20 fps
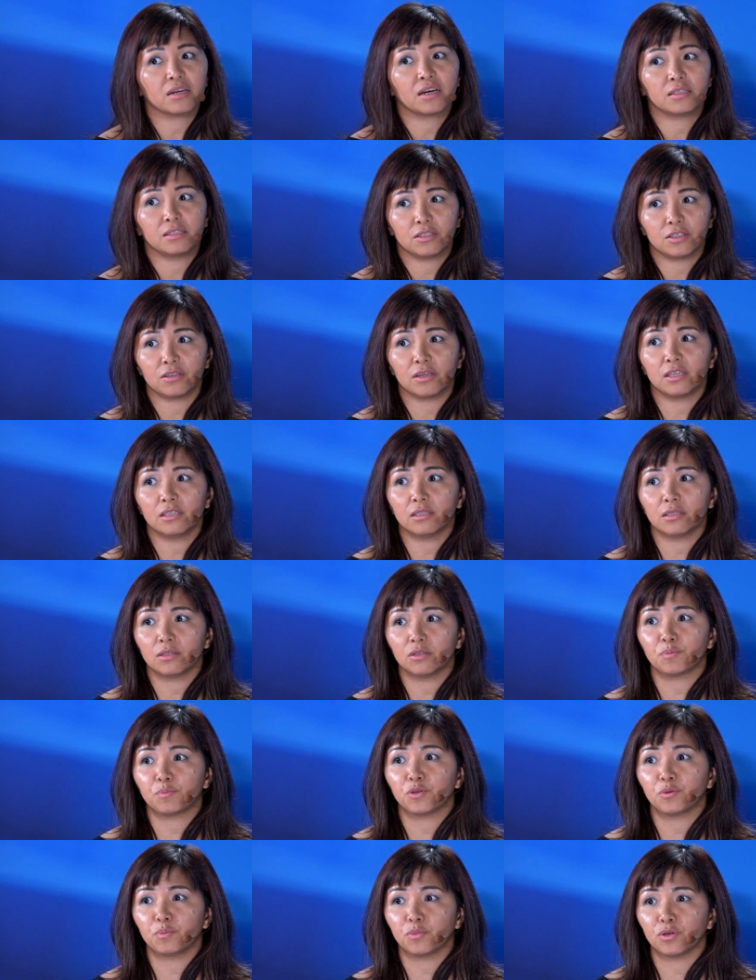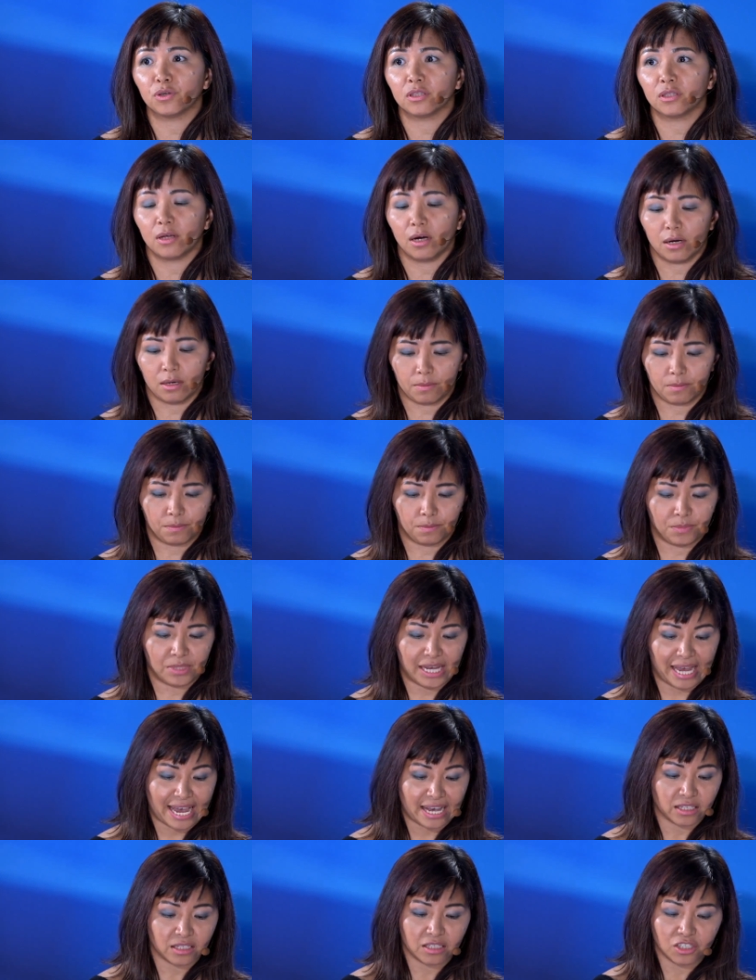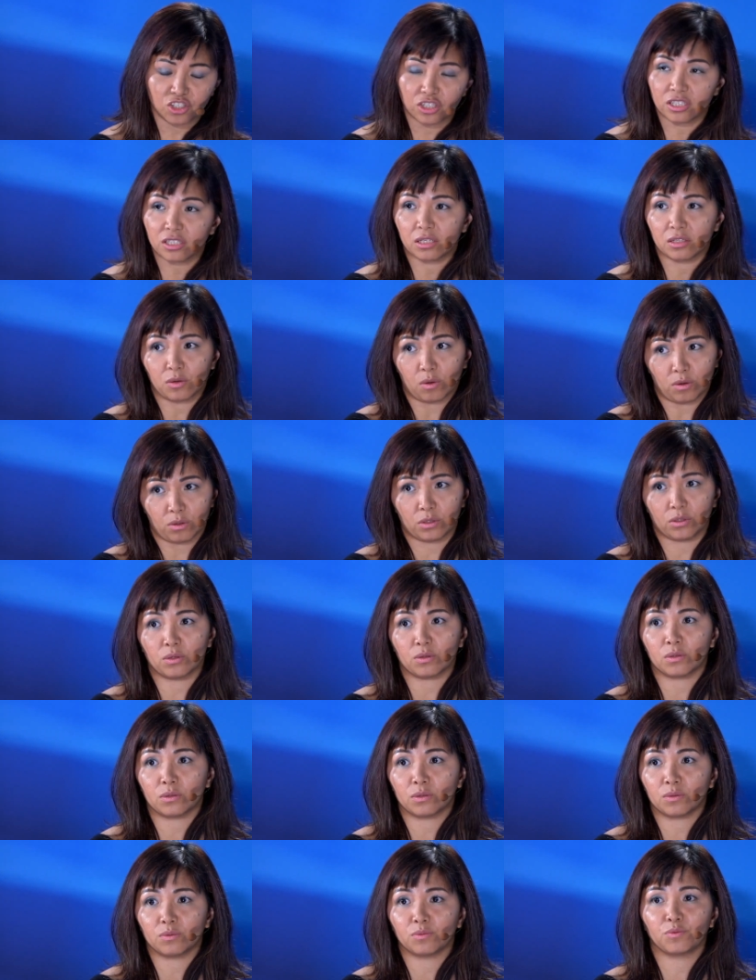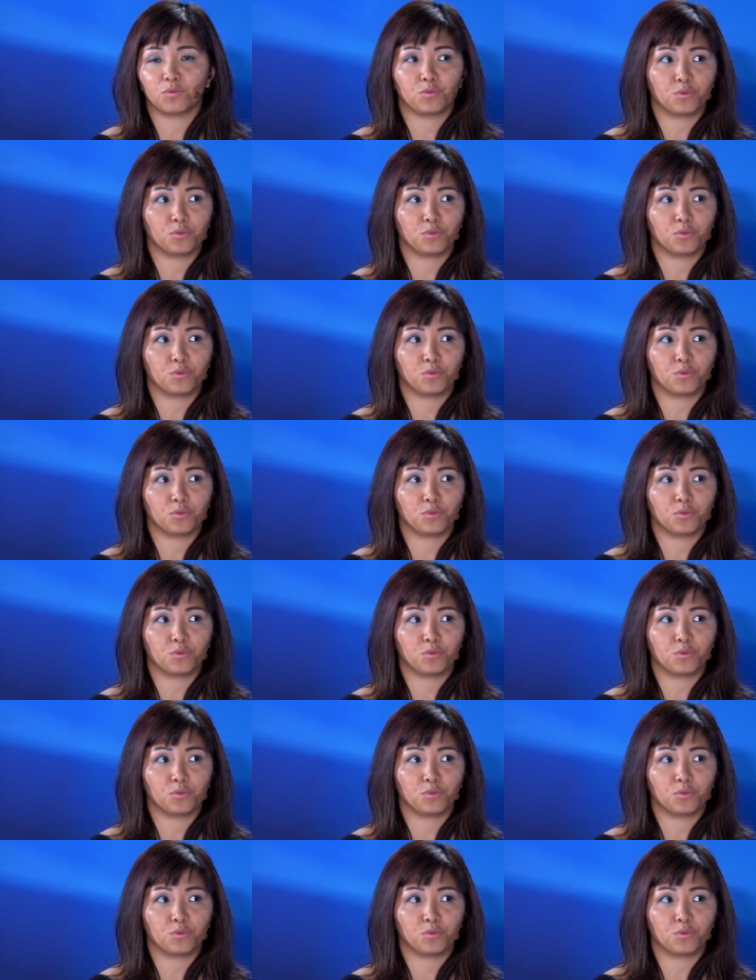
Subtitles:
countries to promote the SDGs and also